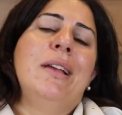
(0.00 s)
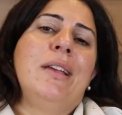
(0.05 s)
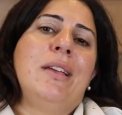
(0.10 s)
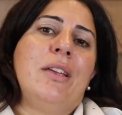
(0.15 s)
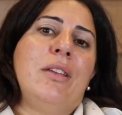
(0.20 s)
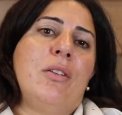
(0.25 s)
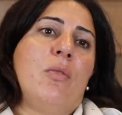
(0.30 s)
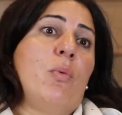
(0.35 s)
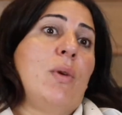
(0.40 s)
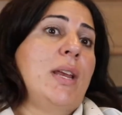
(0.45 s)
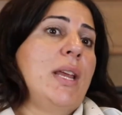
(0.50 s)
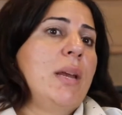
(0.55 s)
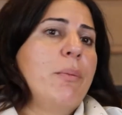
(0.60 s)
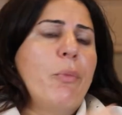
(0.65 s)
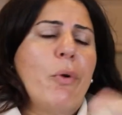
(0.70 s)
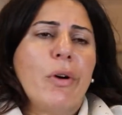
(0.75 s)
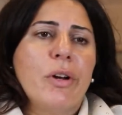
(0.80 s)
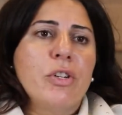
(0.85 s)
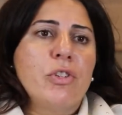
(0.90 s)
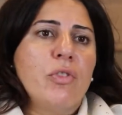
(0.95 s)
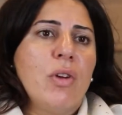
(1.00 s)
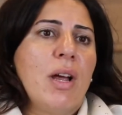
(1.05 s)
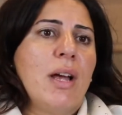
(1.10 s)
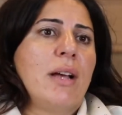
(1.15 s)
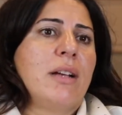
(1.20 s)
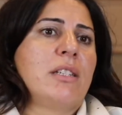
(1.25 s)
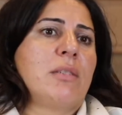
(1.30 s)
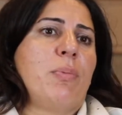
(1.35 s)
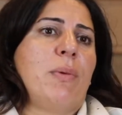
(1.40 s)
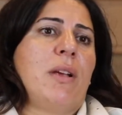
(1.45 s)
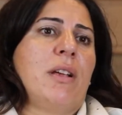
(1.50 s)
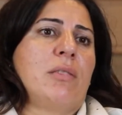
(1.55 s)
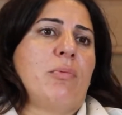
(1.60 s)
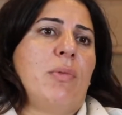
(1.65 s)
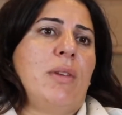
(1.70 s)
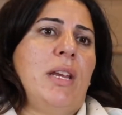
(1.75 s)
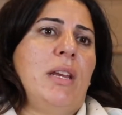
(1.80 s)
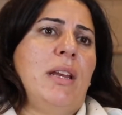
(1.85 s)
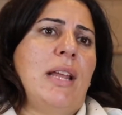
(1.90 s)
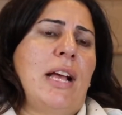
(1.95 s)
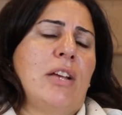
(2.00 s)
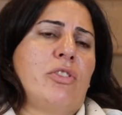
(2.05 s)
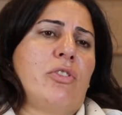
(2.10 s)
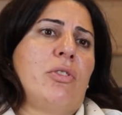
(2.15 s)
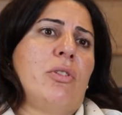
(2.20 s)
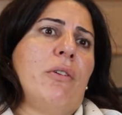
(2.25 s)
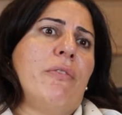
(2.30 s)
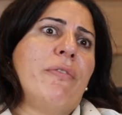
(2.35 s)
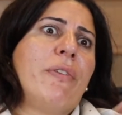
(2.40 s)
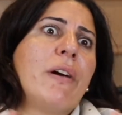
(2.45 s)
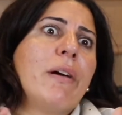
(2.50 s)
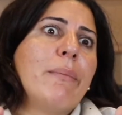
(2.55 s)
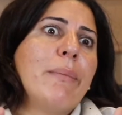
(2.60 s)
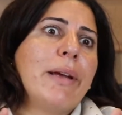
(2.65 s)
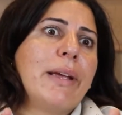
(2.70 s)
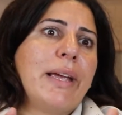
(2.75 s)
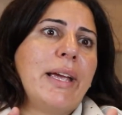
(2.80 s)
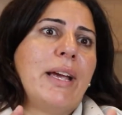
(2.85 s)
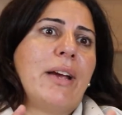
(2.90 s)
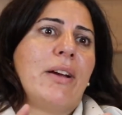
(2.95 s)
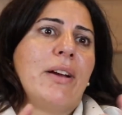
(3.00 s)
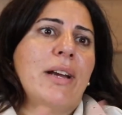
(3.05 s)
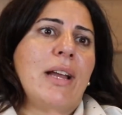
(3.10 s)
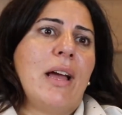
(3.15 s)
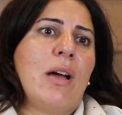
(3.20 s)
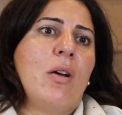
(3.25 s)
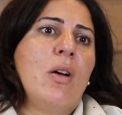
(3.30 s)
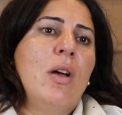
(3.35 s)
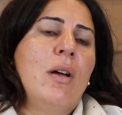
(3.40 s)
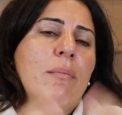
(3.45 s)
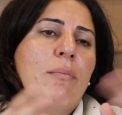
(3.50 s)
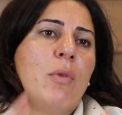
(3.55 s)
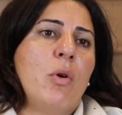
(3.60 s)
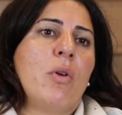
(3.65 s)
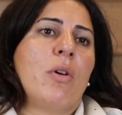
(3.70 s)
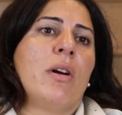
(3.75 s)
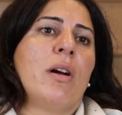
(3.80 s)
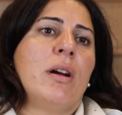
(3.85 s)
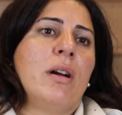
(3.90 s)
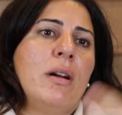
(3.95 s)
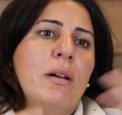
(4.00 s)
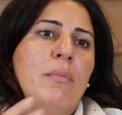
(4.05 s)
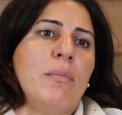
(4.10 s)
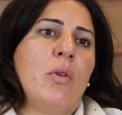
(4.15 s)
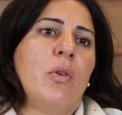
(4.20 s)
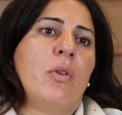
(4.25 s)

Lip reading: We need more drugs because we need national pharma care now. More.